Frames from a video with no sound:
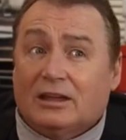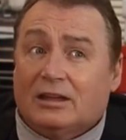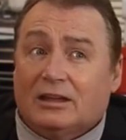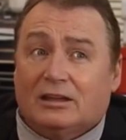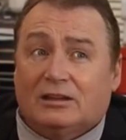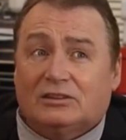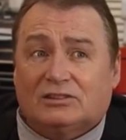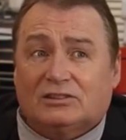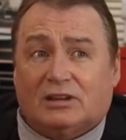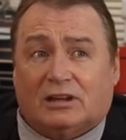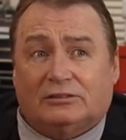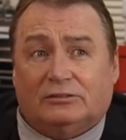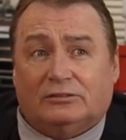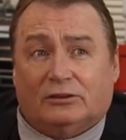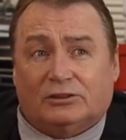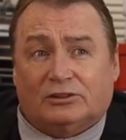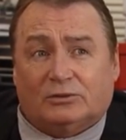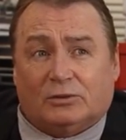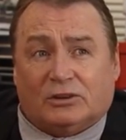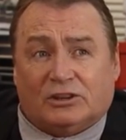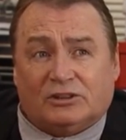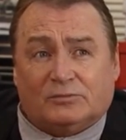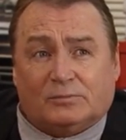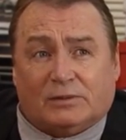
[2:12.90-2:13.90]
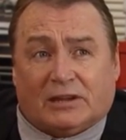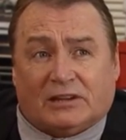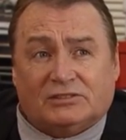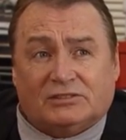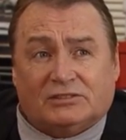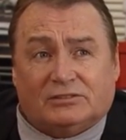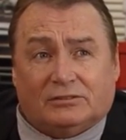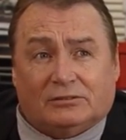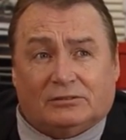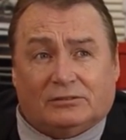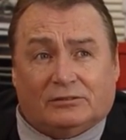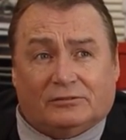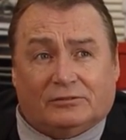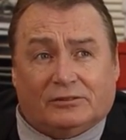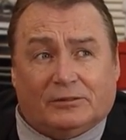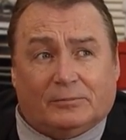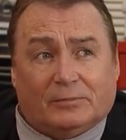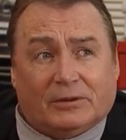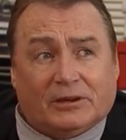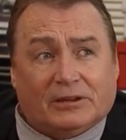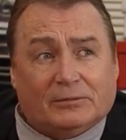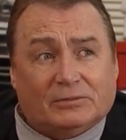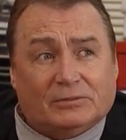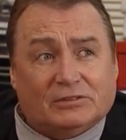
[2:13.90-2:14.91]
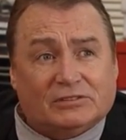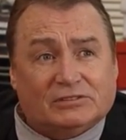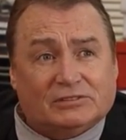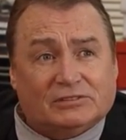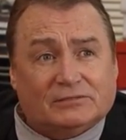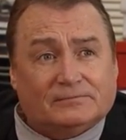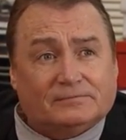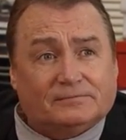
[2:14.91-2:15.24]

It's hard not to when it's plastered all over the papers.